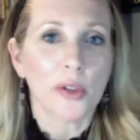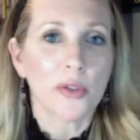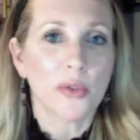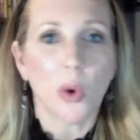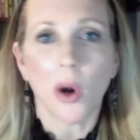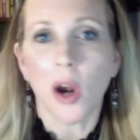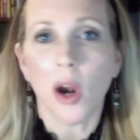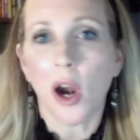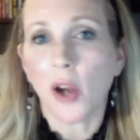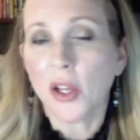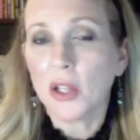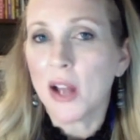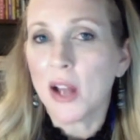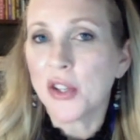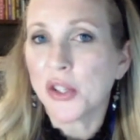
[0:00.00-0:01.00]
for
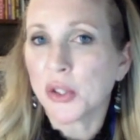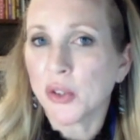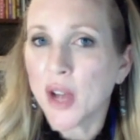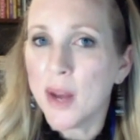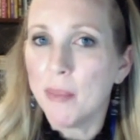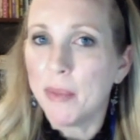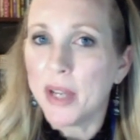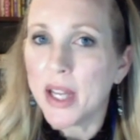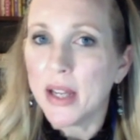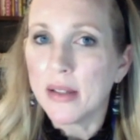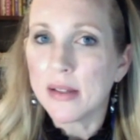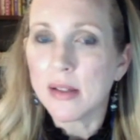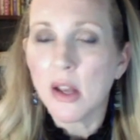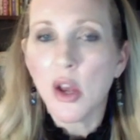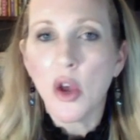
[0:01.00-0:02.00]
archaeological
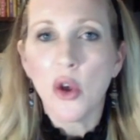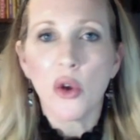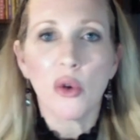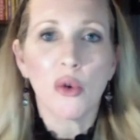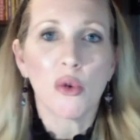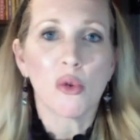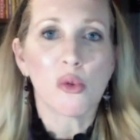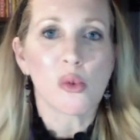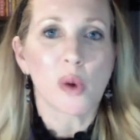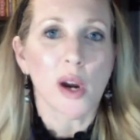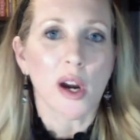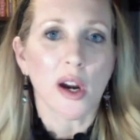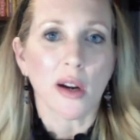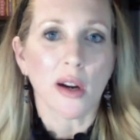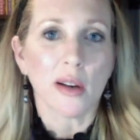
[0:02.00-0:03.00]
companies who
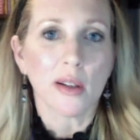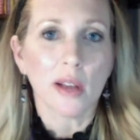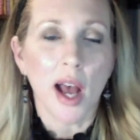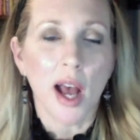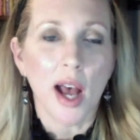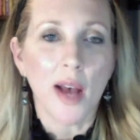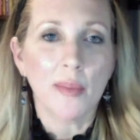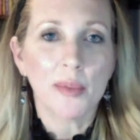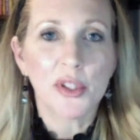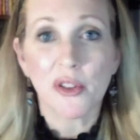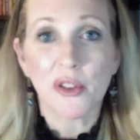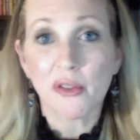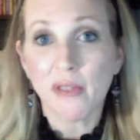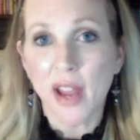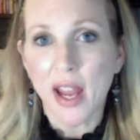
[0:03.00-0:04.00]
were
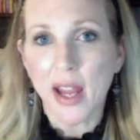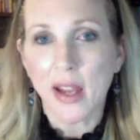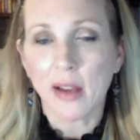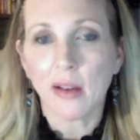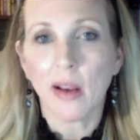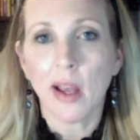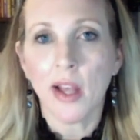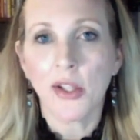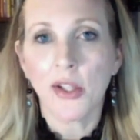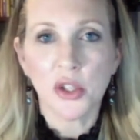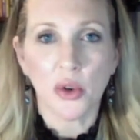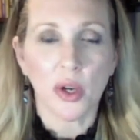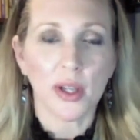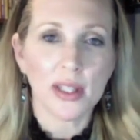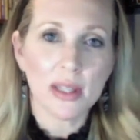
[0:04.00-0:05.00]
surveying
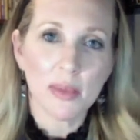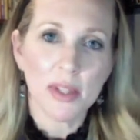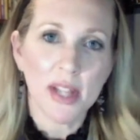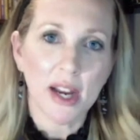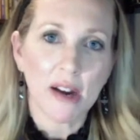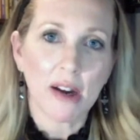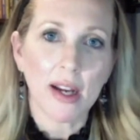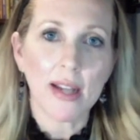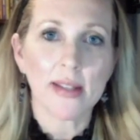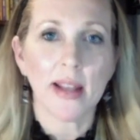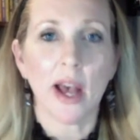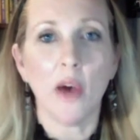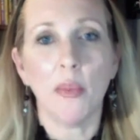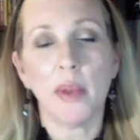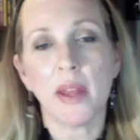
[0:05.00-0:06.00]
historic cemeteries,
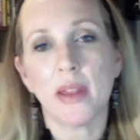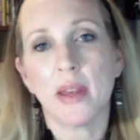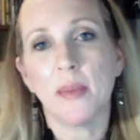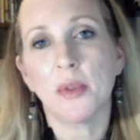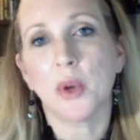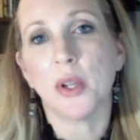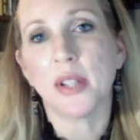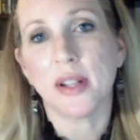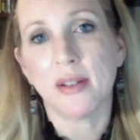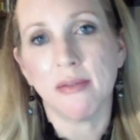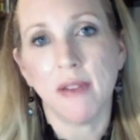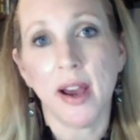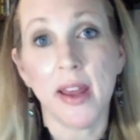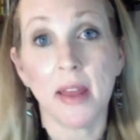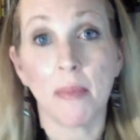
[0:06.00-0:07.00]
helping them to
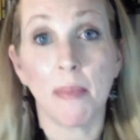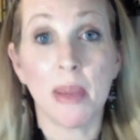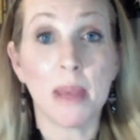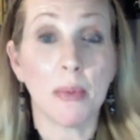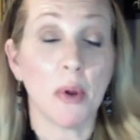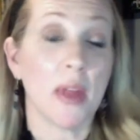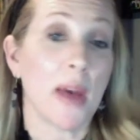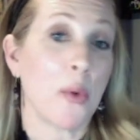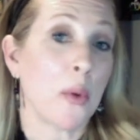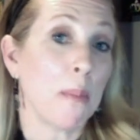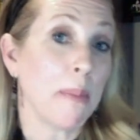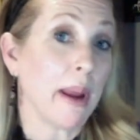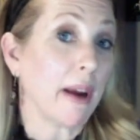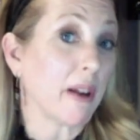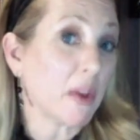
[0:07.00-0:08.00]
identify the people that were
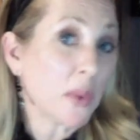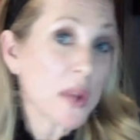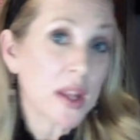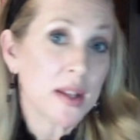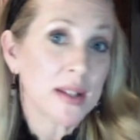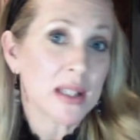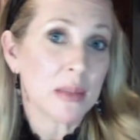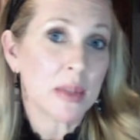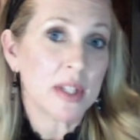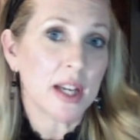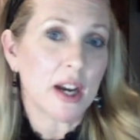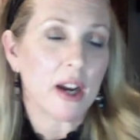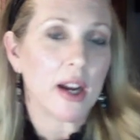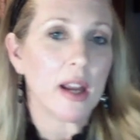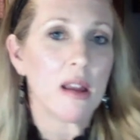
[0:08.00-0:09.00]
buried within the
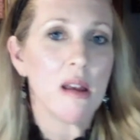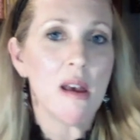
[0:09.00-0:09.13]
cemetery.